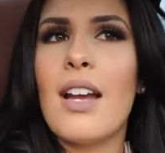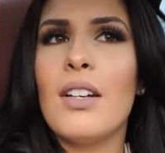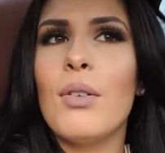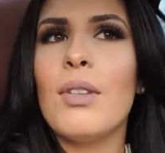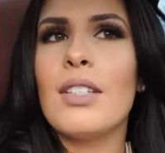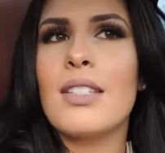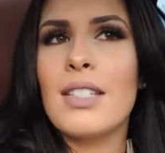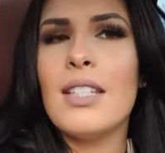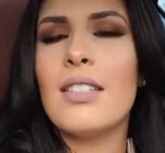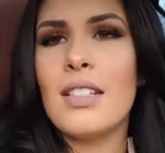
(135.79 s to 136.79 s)
I know the
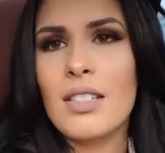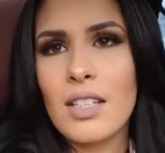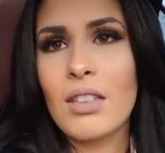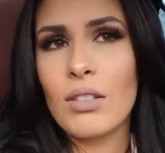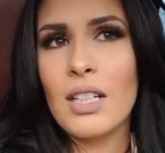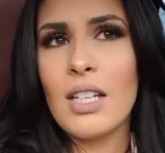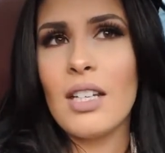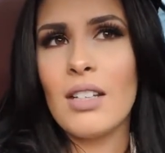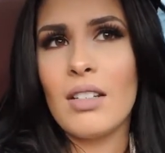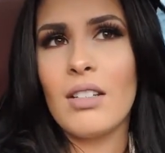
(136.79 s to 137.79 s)

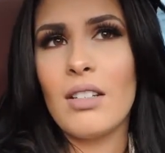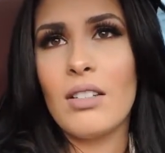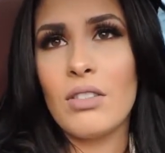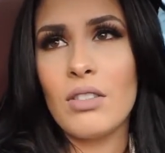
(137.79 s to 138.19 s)
C63 in